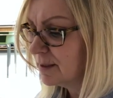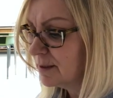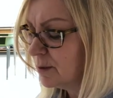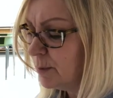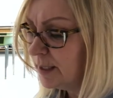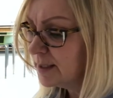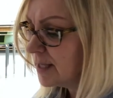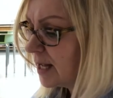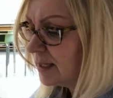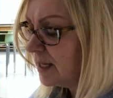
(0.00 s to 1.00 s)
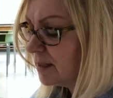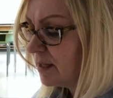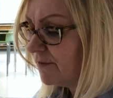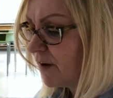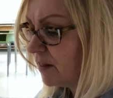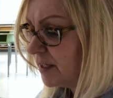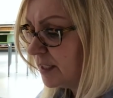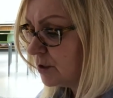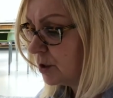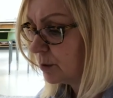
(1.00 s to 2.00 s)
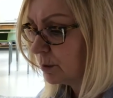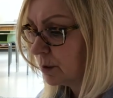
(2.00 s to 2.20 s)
so what exactly had they fallen into?